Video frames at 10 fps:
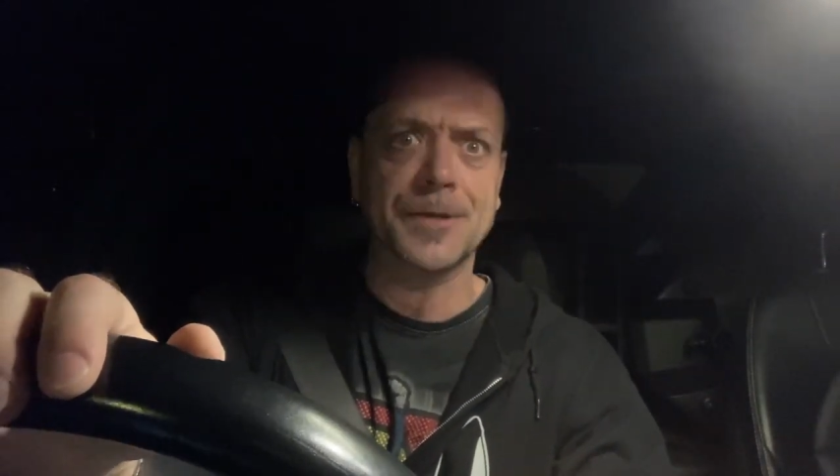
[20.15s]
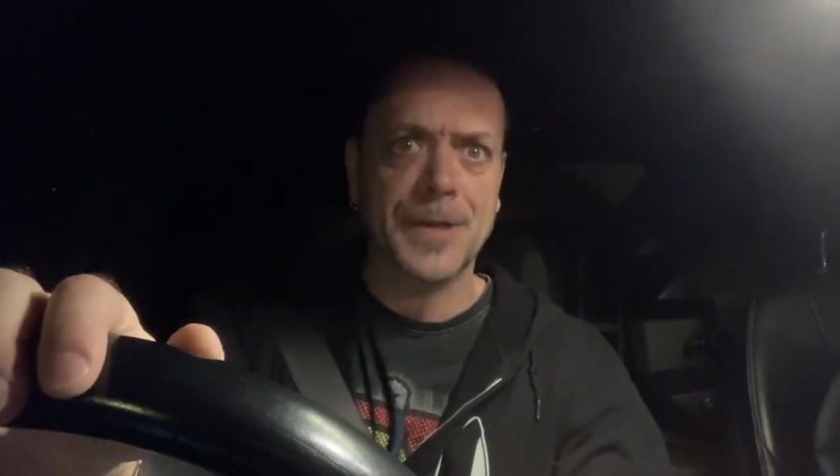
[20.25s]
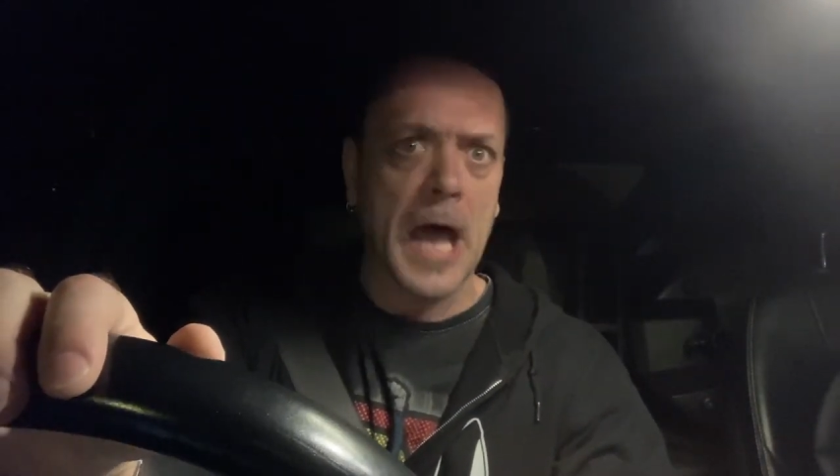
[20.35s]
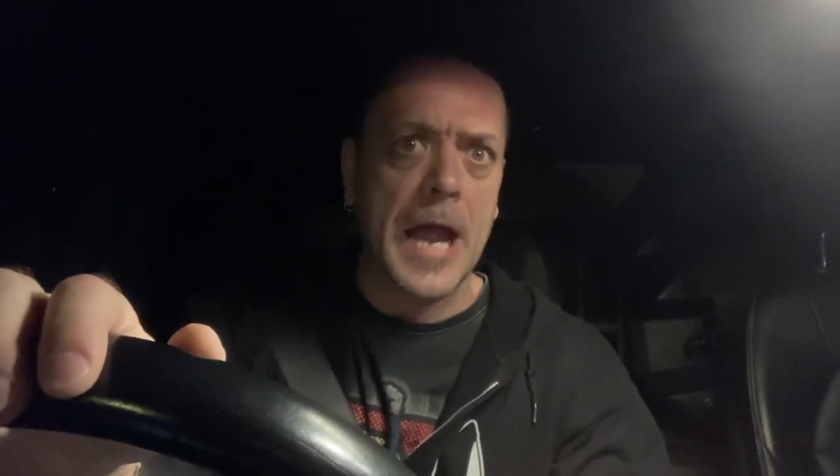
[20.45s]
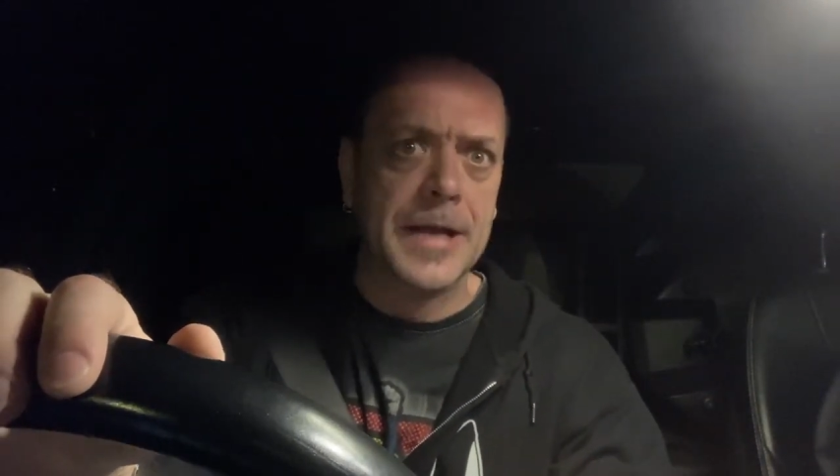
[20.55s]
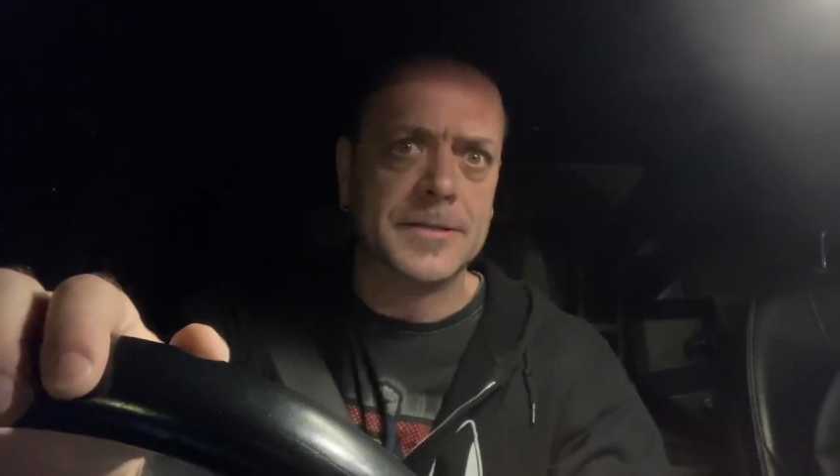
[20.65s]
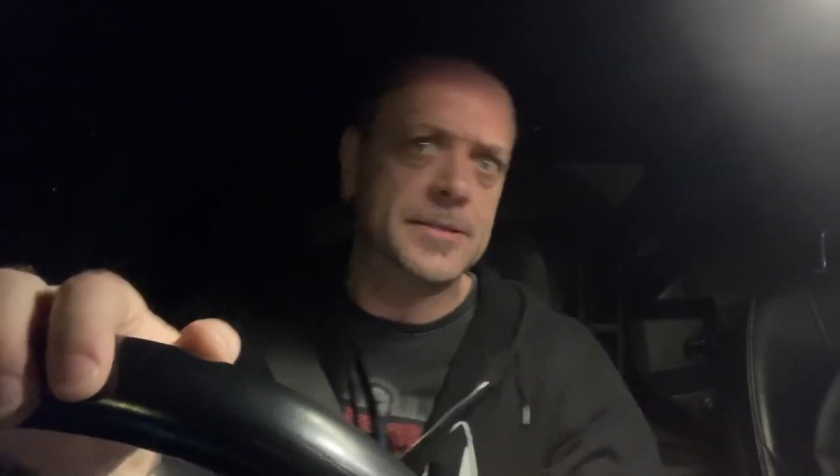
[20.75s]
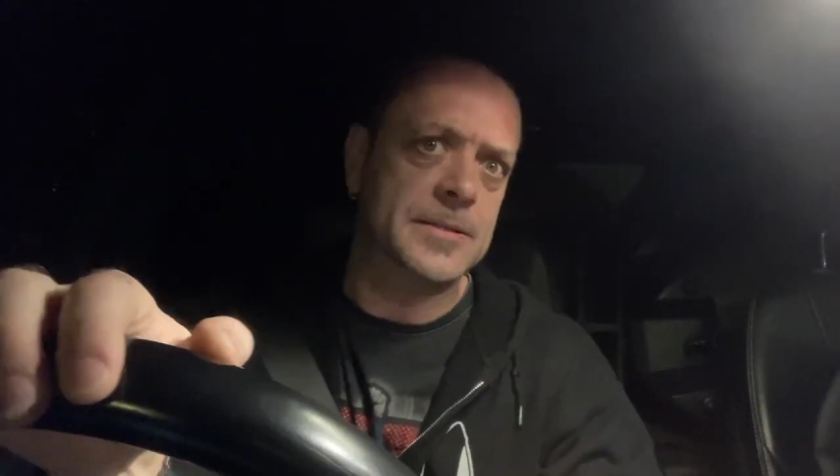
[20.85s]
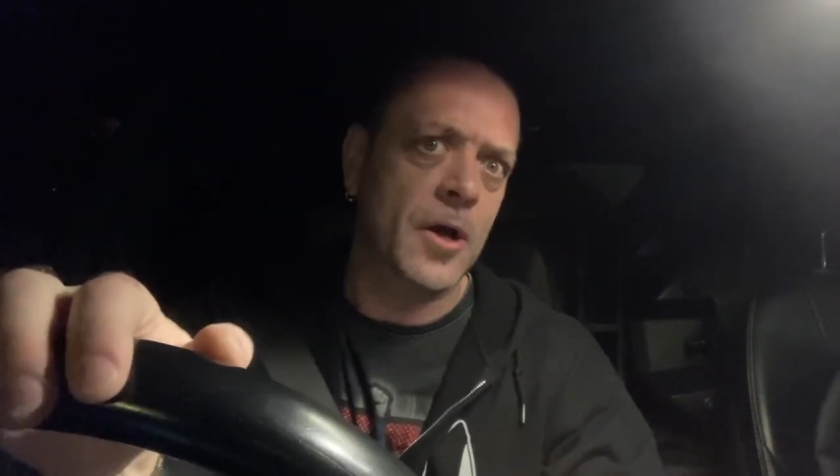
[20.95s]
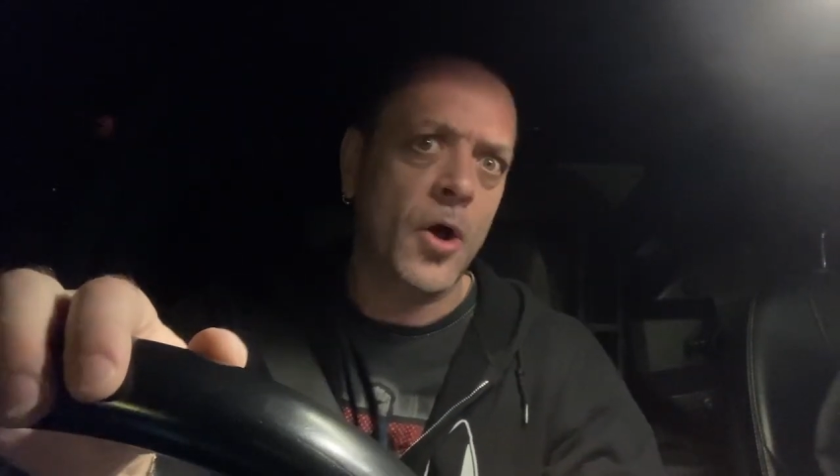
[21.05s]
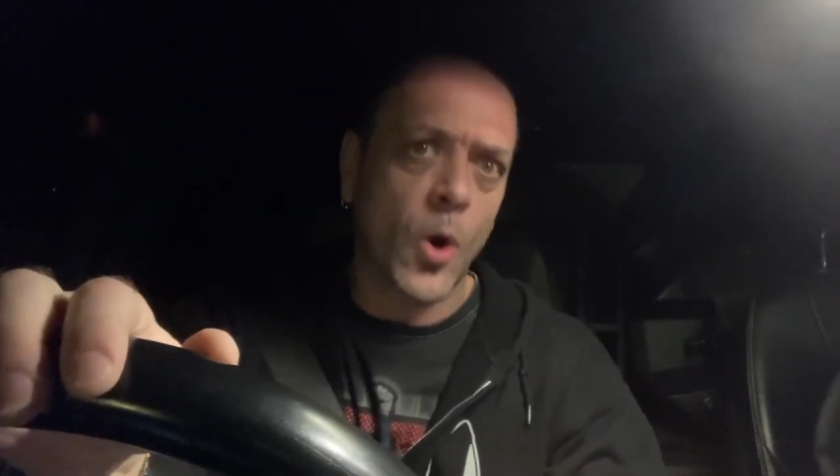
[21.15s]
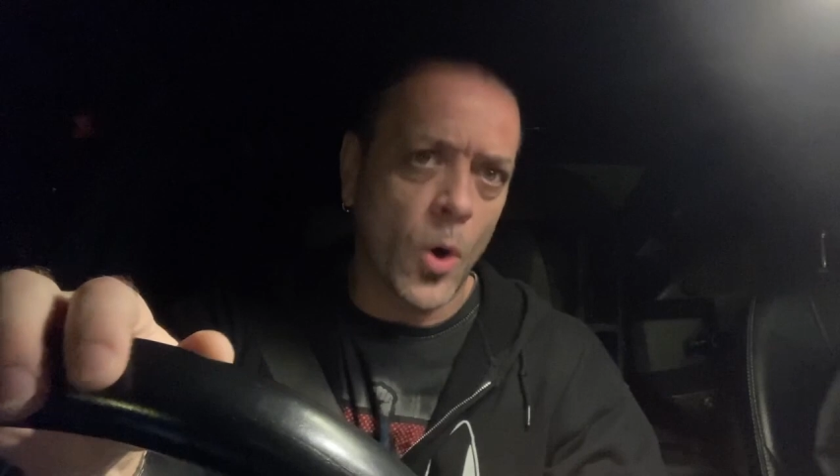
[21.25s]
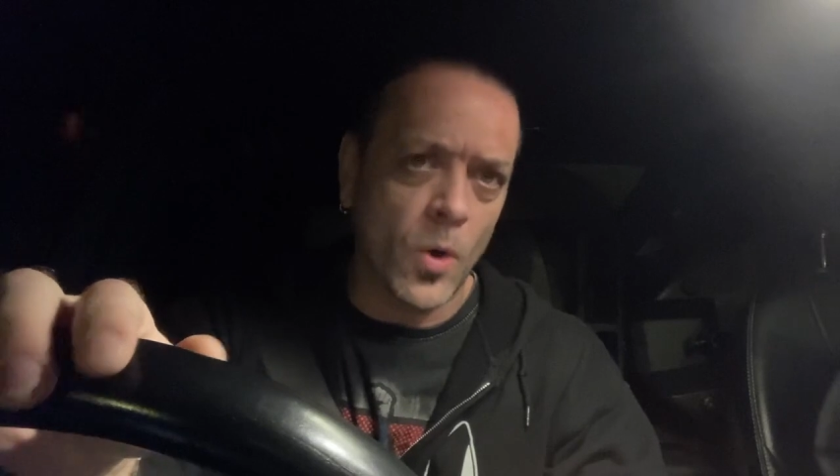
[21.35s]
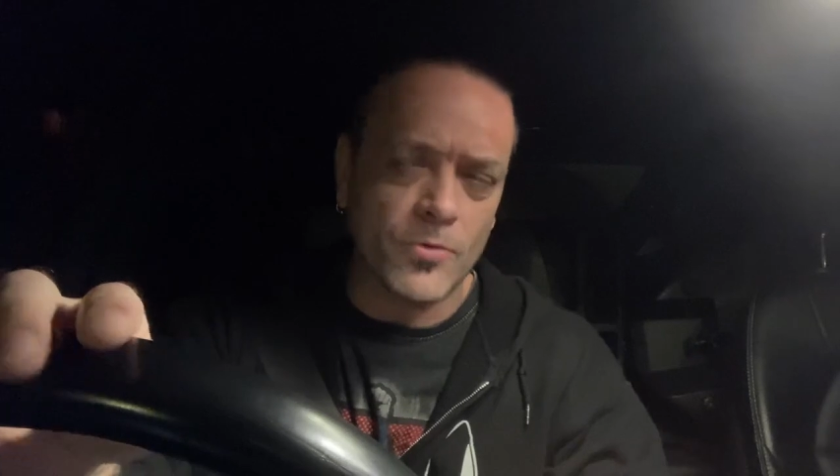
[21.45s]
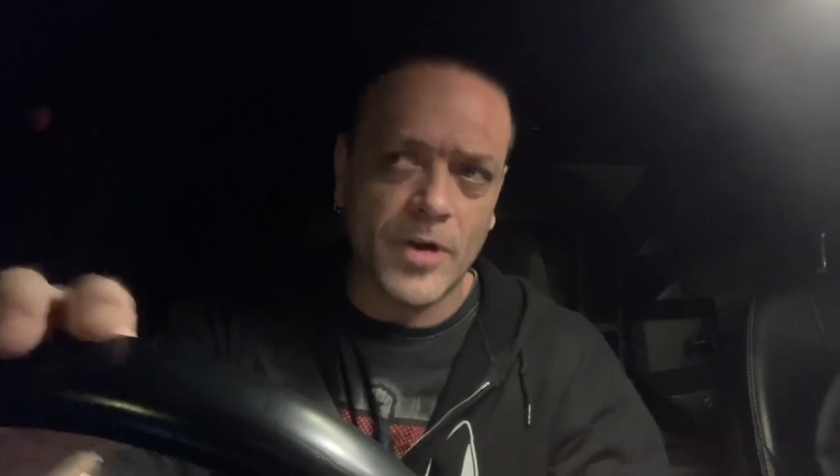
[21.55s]
night
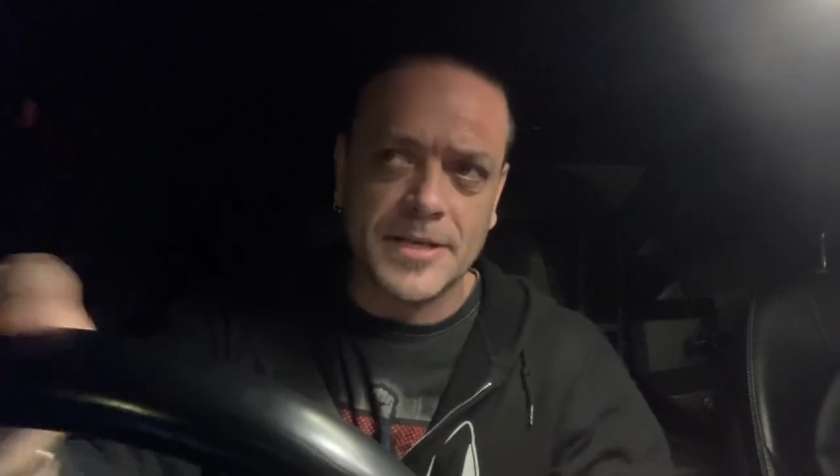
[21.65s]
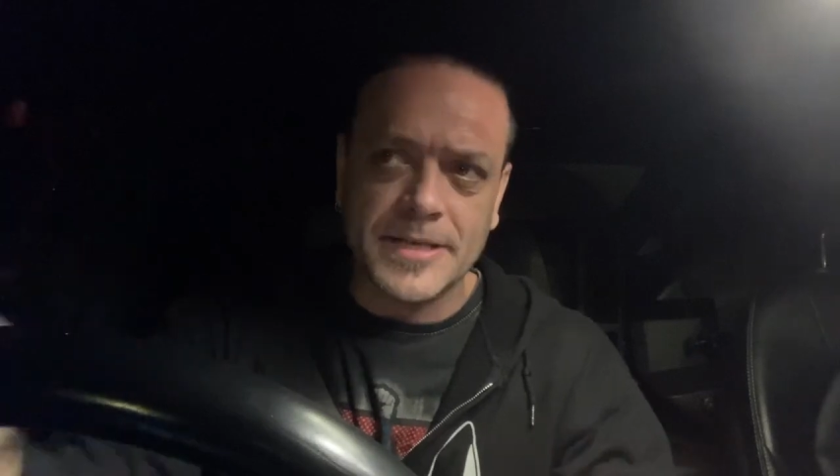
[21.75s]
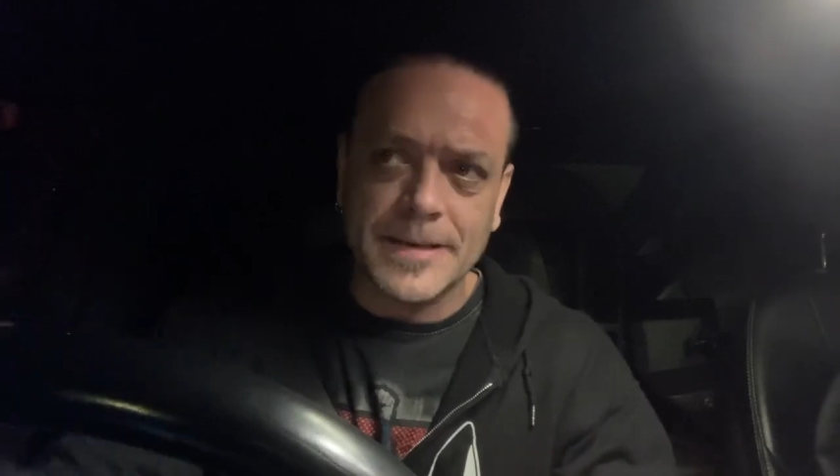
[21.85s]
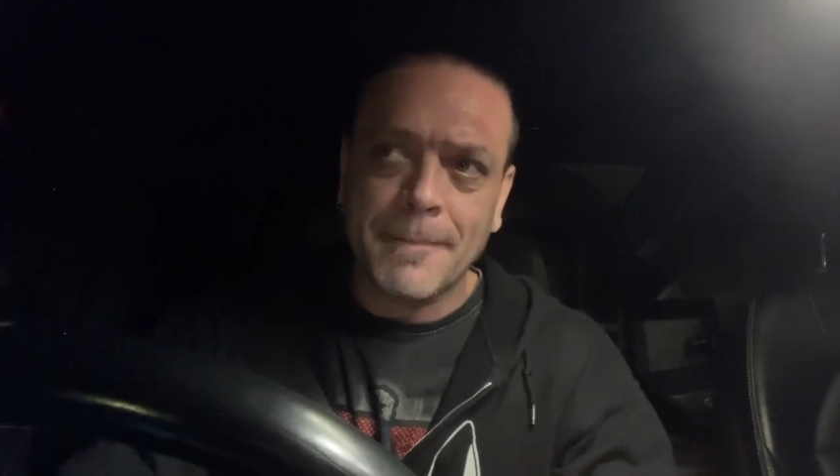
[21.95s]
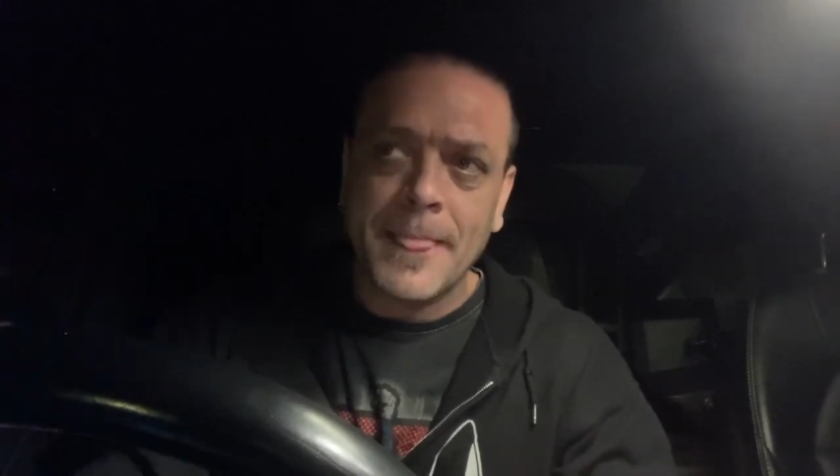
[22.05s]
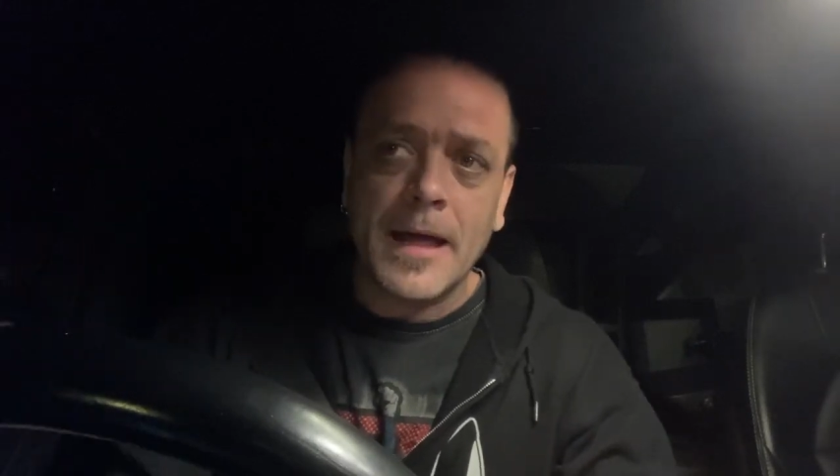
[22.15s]
already.